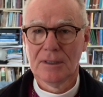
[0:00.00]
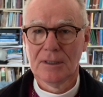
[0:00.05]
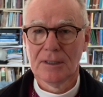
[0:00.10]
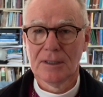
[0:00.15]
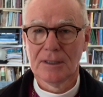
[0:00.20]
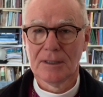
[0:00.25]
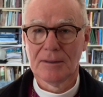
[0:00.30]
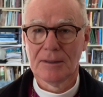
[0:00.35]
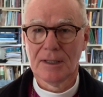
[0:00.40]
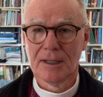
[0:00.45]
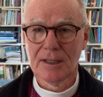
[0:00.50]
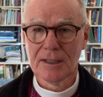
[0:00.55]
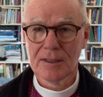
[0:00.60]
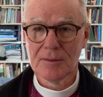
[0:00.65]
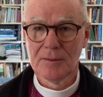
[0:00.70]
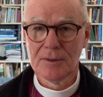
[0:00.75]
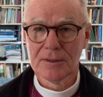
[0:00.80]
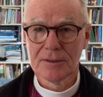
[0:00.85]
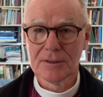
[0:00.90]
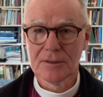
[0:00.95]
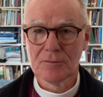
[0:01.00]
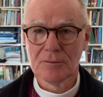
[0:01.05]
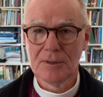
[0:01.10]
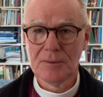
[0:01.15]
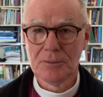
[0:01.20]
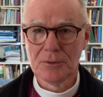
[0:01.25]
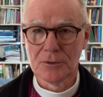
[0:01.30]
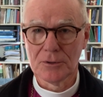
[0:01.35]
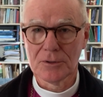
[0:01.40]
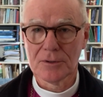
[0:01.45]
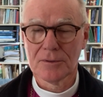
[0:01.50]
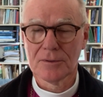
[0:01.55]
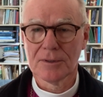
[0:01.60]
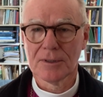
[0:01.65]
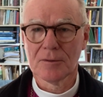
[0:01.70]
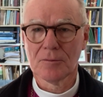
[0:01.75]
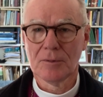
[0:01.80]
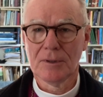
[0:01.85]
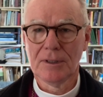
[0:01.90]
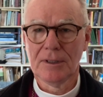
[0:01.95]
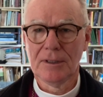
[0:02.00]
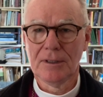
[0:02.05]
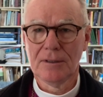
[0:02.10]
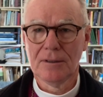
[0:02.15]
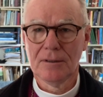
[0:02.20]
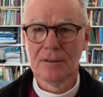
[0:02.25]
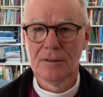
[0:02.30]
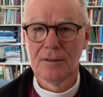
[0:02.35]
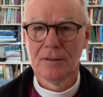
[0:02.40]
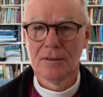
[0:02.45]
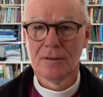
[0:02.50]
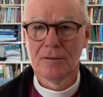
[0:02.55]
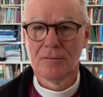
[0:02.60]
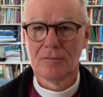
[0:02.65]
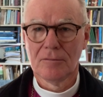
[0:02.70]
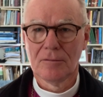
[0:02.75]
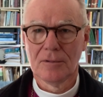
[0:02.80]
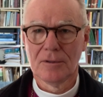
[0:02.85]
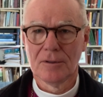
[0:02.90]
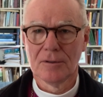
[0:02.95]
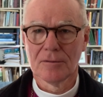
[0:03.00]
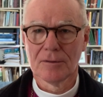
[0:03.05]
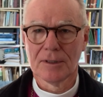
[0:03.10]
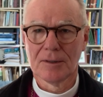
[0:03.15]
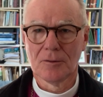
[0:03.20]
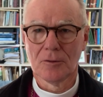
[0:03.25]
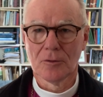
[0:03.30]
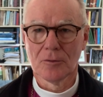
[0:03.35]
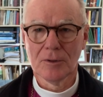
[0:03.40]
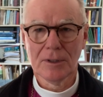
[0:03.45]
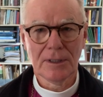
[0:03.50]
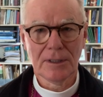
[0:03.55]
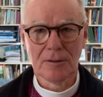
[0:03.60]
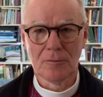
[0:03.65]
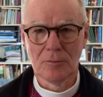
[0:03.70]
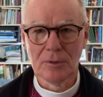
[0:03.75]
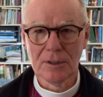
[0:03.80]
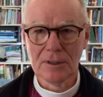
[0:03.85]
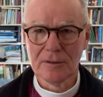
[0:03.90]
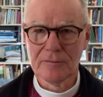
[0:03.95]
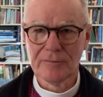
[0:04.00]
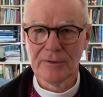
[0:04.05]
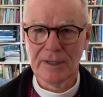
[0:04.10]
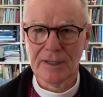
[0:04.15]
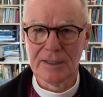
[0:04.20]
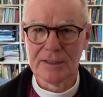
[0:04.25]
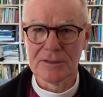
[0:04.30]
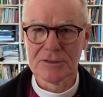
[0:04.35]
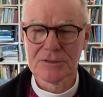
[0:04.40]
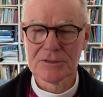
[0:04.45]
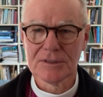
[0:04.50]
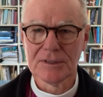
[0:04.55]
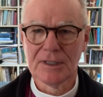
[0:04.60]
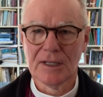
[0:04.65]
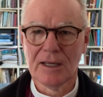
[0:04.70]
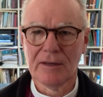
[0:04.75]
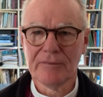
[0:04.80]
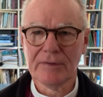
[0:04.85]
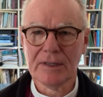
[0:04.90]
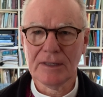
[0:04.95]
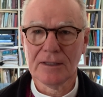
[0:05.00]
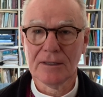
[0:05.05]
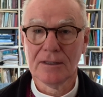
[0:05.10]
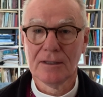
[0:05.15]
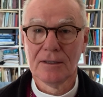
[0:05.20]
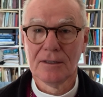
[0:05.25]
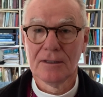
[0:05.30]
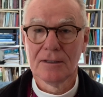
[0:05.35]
argument that we put that we were already well advanced in having